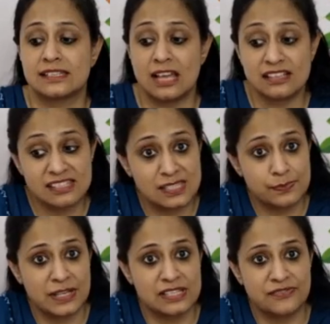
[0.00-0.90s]
task
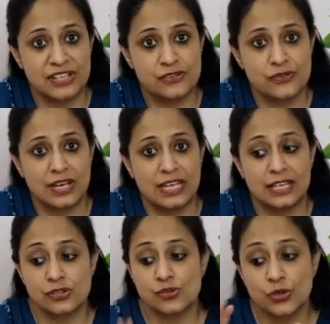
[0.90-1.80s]
specific
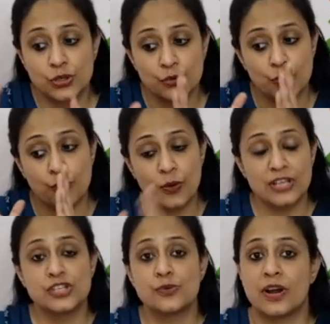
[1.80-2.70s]
training, so you know
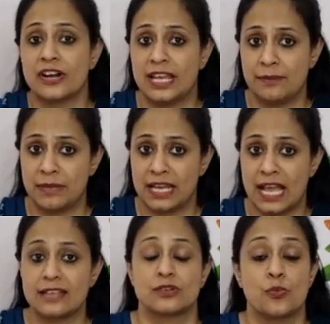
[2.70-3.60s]
what you are
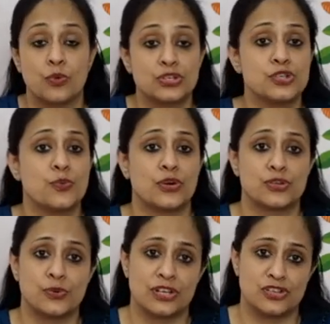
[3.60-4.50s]
aiming at, what you
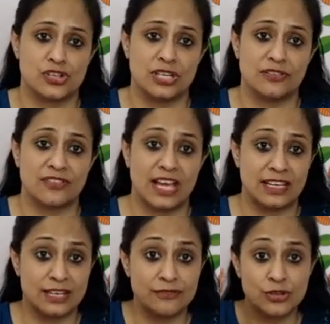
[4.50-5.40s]
want to achieve.
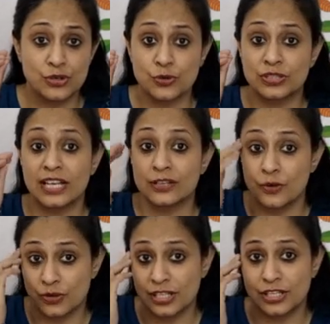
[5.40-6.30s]
And if you know that
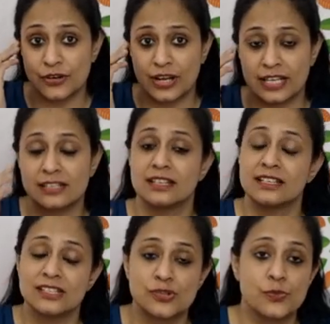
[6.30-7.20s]
goal in your head,
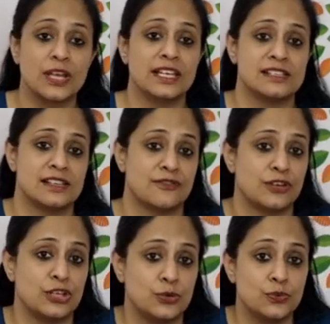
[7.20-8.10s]
it is way easier
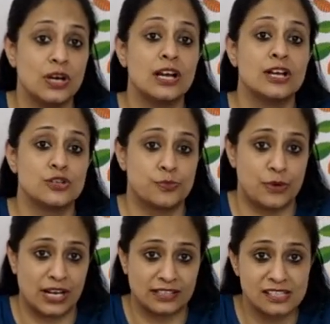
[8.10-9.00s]
for you to
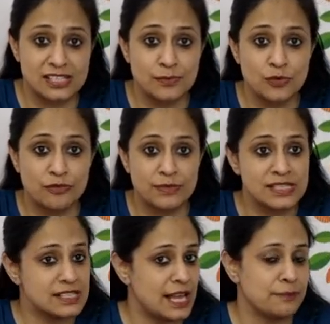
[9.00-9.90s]
practice the
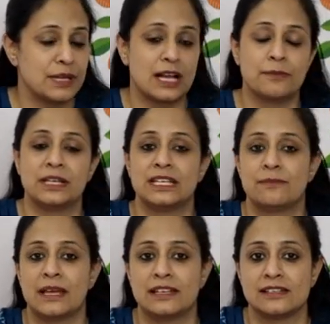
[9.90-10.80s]
movements and become
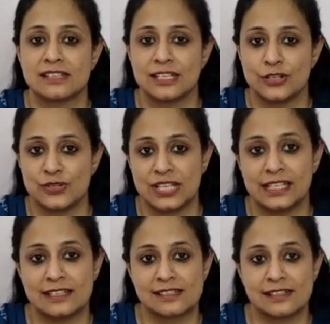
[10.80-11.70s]
independent in your
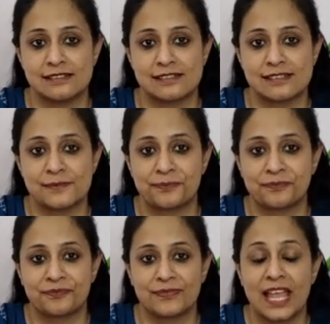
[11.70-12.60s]
daily skills.
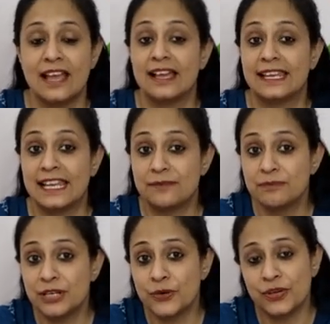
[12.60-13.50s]

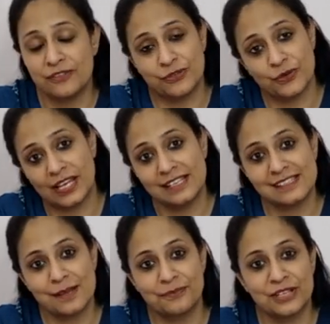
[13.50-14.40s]
Let me know if you
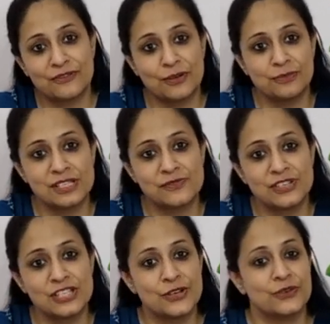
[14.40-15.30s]
gained something from this
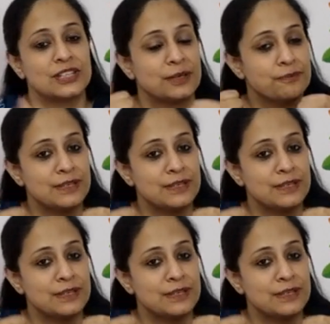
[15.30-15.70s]
video, then